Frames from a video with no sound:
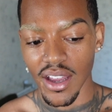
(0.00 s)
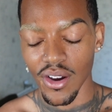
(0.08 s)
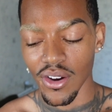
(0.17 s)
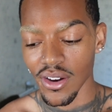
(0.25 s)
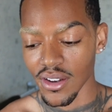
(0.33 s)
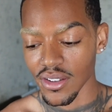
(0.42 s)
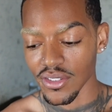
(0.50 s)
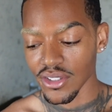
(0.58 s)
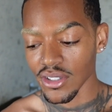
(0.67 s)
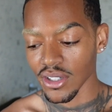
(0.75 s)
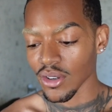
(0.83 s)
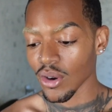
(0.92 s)
You
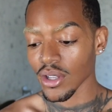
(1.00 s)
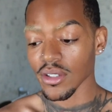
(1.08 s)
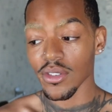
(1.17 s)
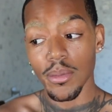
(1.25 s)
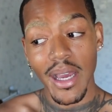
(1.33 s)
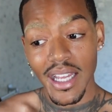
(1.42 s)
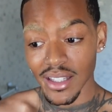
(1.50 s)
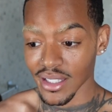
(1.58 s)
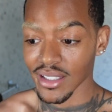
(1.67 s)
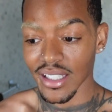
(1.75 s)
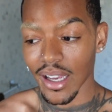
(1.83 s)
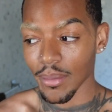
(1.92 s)
know, all of the bad
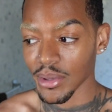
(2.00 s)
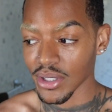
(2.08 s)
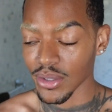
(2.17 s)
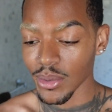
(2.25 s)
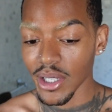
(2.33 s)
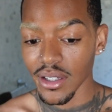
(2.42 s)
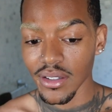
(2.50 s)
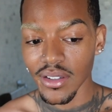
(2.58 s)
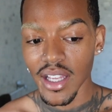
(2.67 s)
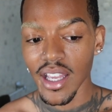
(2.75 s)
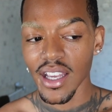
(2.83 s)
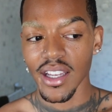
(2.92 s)
things happened as
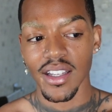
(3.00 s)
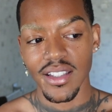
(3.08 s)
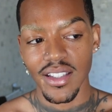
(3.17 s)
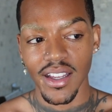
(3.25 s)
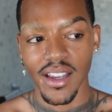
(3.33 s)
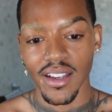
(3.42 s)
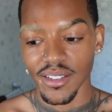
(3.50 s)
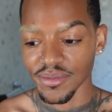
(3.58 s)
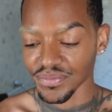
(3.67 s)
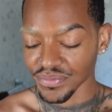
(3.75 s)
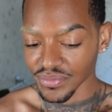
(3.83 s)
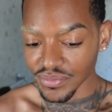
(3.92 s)
well. And it's like,
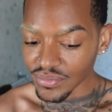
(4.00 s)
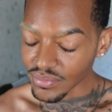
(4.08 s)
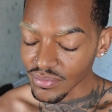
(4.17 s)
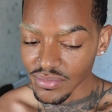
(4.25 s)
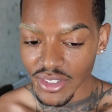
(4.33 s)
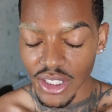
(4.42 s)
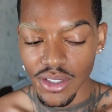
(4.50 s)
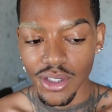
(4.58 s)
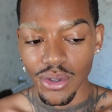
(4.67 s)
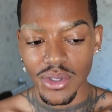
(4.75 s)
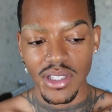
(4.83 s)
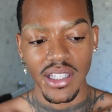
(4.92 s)

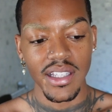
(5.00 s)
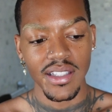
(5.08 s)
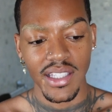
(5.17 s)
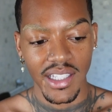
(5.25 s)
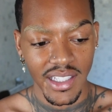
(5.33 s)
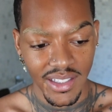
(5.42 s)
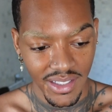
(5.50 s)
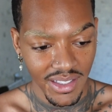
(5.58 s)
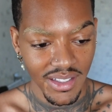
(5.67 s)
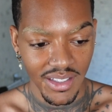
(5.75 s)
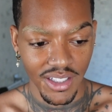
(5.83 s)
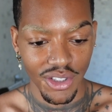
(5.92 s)
those things can
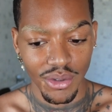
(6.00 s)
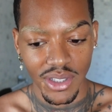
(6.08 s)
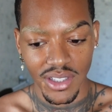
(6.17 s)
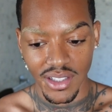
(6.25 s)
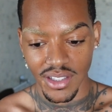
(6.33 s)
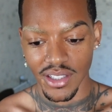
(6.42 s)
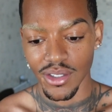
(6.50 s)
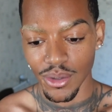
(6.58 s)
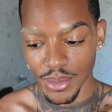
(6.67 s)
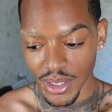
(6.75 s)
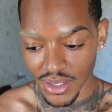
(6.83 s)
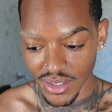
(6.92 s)
exist and you can still
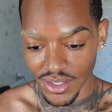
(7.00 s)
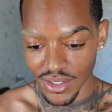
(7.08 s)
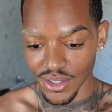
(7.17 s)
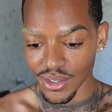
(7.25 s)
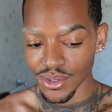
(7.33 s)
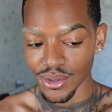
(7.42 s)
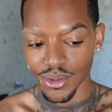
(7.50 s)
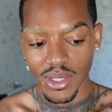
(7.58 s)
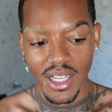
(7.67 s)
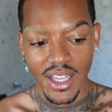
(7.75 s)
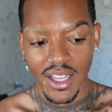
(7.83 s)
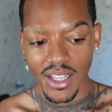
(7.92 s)
be in this new
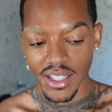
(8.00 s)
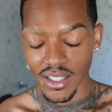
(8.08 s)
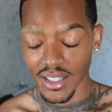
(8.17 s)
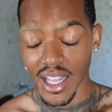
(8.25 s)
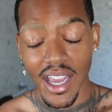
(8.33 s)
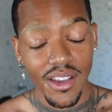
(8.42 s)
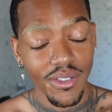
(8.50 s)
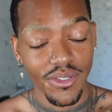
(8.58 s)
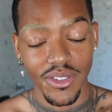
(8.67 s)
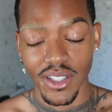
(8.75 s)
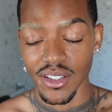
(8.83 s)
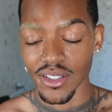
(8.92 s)

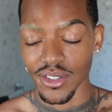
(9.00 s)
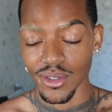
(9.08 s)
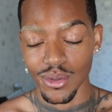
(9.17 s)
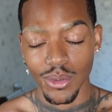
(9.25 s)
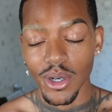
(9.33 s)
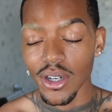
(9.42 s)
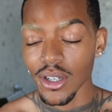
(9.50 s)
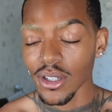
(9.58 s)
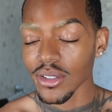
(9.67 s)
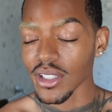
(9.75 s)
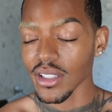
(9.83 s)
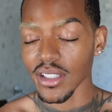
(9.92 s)
life, in this new
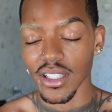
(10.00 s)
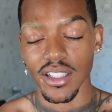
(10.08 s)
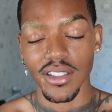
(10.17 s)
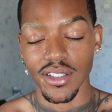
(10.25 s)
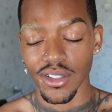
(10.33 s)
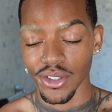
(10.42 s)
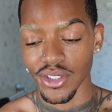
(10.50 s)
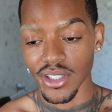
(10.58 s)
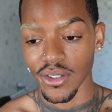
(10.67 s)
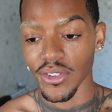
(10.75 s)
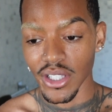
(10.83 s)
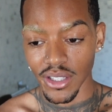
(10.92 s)
world, getting to know
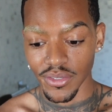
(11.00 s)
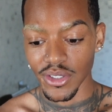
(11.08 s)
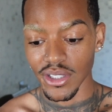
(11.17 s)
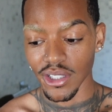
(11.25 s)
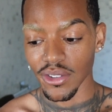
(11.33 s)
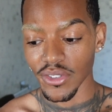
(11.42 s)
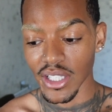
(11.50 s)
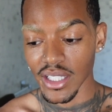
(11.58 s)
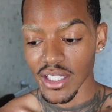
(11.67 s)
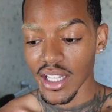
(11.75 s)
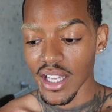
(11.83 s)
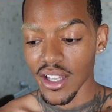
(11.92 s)
yourself and love yourself,
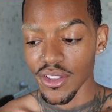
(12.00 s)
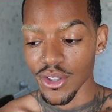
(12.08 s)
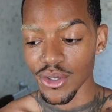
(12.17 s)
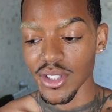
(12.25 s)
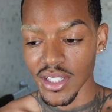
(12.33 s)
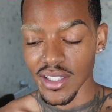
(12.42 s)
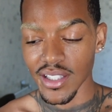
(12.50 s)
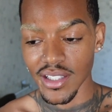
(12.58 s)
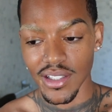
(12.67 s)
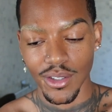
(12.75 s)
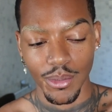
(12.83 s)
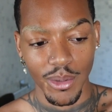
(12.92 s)
and those things can
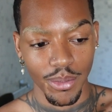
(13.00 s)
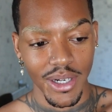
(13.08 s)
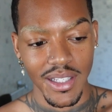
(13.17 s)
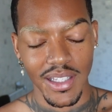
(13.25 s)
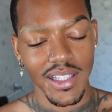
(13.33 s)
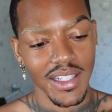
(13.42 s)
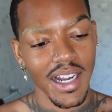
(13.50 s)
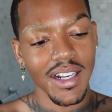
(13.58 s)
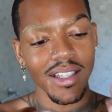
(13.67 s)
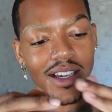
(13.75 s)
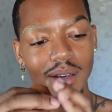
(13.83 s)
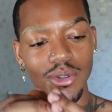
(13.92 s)
still be present. It's kind
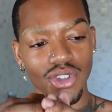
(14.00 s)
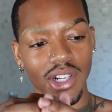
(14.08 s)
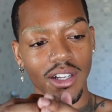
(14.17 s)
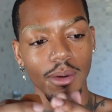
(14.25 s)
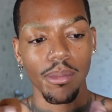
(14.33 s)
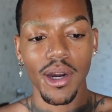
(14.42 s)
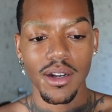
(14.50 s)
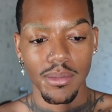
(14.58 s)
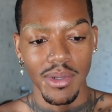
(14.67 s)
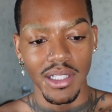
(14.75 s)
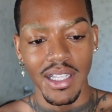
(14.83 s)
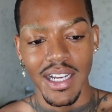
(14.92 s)
of like I was trying to
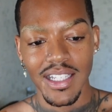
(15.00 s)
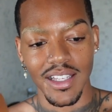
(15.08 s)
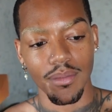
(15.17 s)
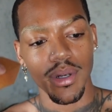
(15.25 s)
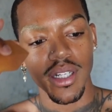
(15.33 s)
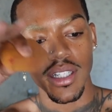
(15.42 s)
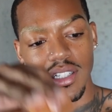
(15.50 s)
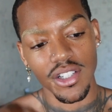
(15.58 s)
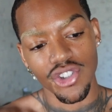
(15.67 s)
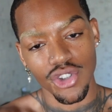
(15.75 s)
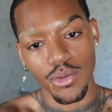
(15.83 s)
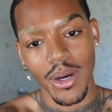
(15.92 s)
compartmentalize and put it in a
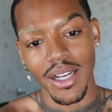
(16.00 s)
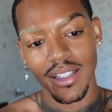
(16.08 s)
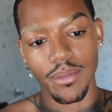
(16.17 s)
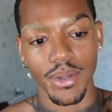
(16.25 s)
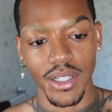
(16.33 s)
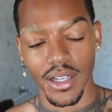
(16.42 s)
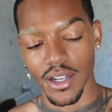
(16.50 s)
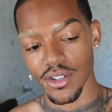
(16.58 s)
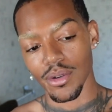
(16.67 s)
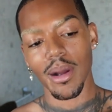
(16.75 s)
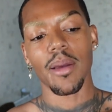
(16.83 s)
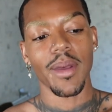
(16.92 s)
shoebox and put it
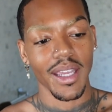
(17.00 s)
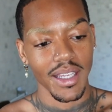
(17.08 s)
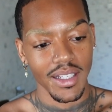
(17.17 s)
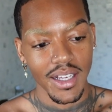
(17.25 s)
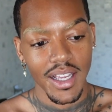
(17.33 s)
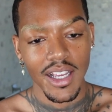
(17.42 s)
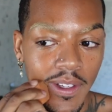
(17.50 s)
under my bed.